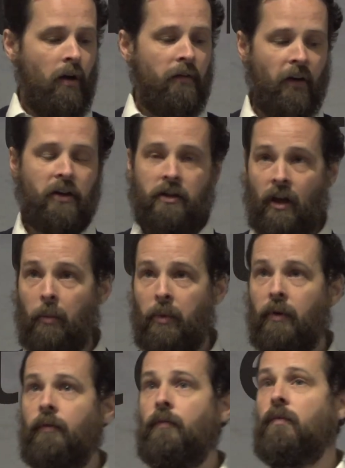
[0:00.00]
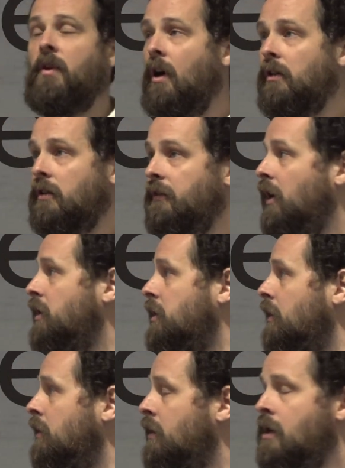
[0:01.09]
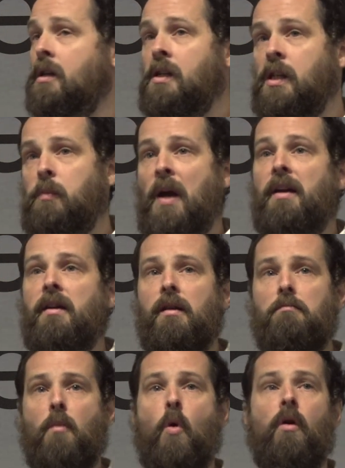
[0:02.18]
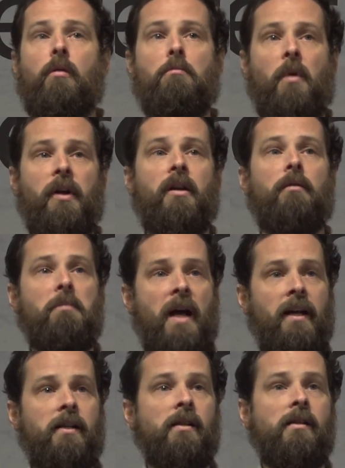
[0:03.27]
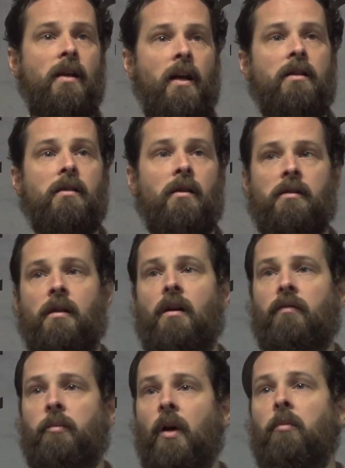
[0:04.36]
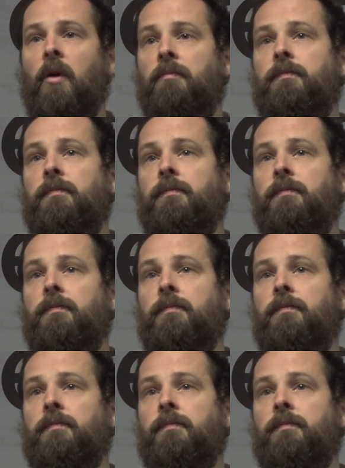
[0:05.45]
First up, controversial, spending more money on medicines isn't going to solve the problem.